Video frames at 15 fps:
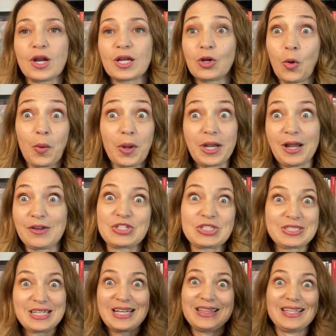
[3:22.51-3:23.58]
going out to
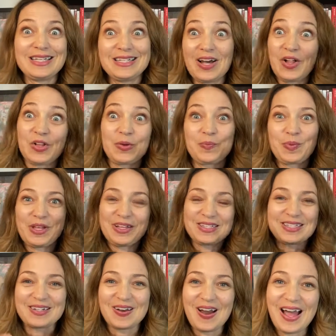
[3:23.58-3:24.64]
seeing the dollar bills
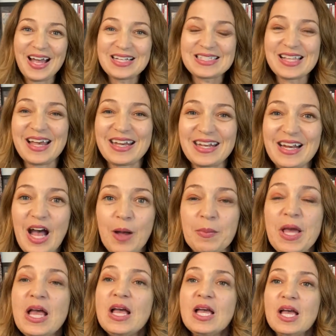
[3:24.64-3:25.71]
and your eyes lighting up
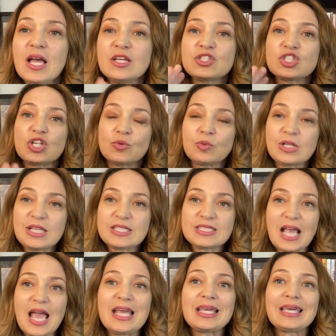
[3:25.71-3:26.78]
is to really
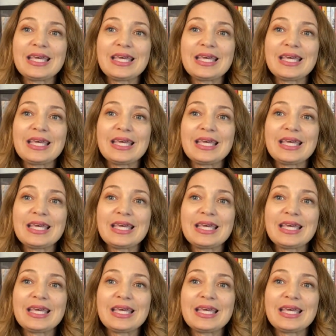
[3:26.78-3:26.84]
say,